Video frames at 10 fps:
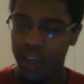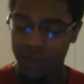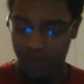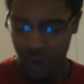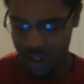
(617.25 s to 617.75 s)

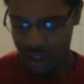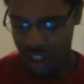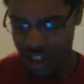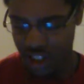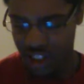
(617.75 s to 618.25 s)
his price is
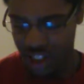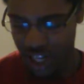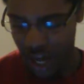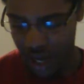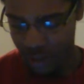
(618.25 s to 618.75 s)
gonna
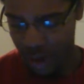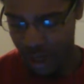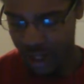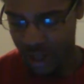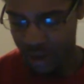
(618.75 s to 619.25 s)

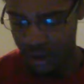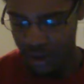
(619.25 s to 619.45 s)
skyrocket.